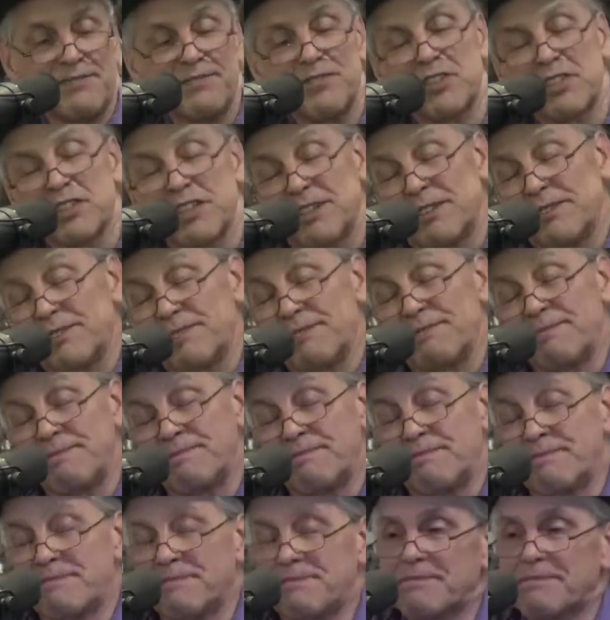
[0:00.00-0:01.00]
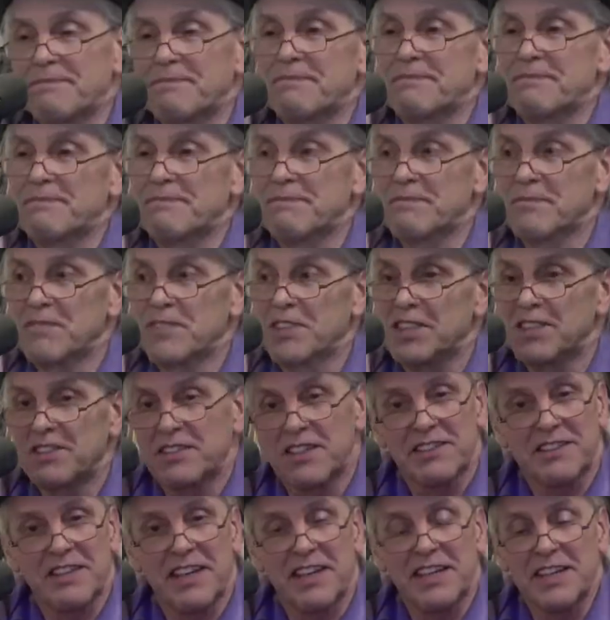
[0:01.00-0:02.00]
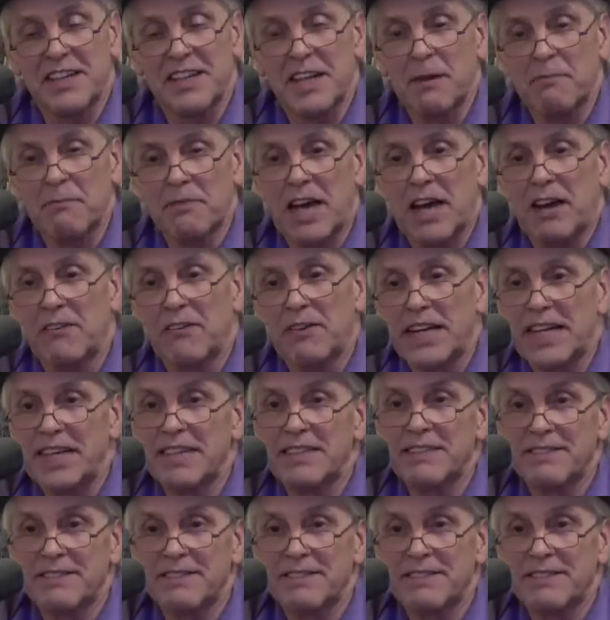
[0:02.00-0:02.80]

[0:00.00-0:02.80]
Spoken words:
So it just ended up that way.